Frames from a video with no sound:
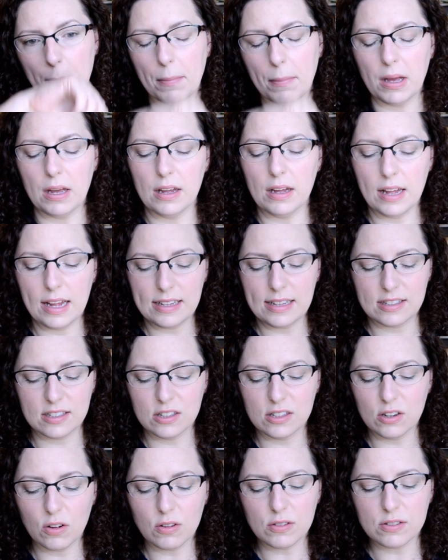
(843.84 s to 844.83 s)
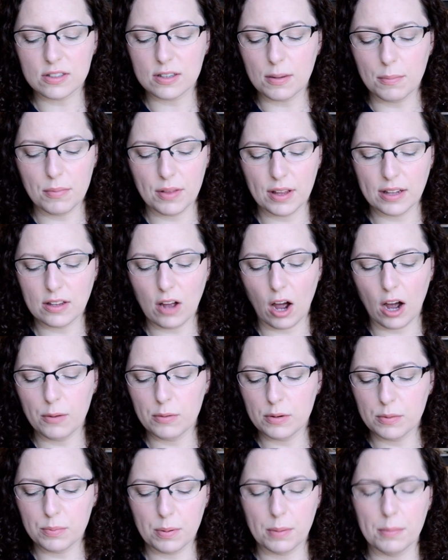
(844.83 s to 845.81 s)
but it's not something that I
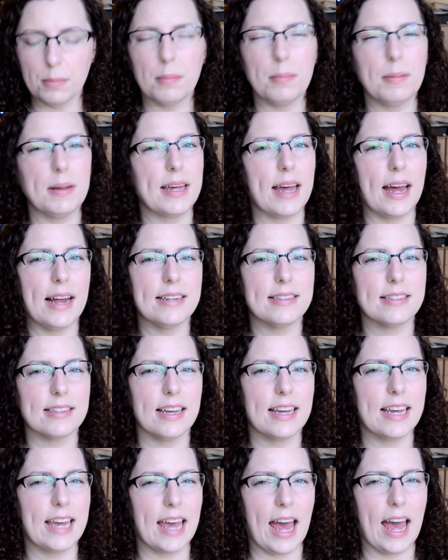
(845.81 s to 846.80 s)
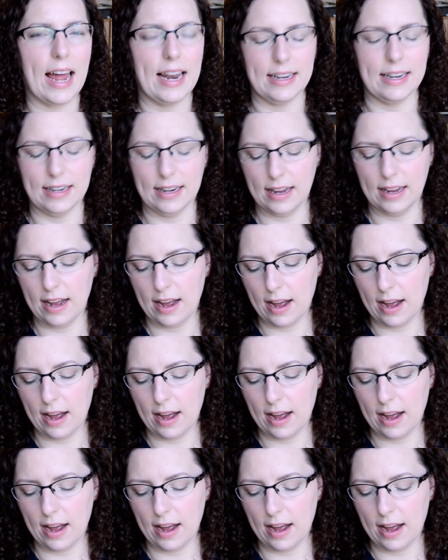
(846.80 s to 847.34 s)
would probably get again.